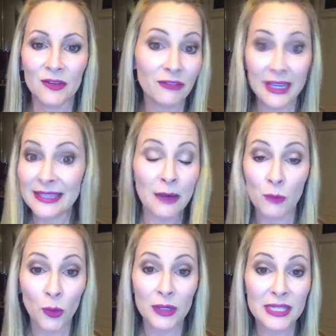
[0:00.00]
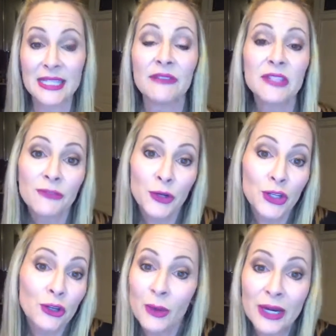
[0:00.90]
find out more to see if it's for
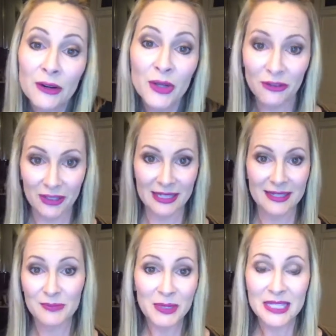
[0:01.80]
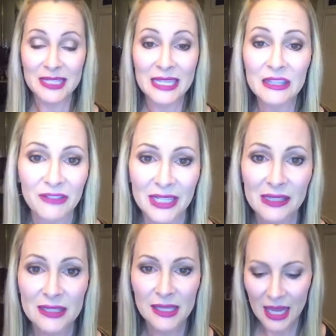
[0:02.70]
you. I don't know if it is, but see if it
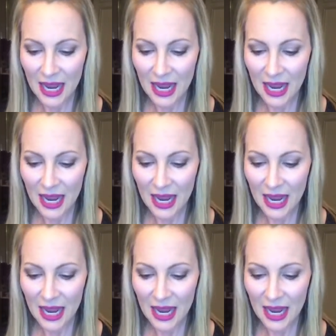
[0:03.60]
is.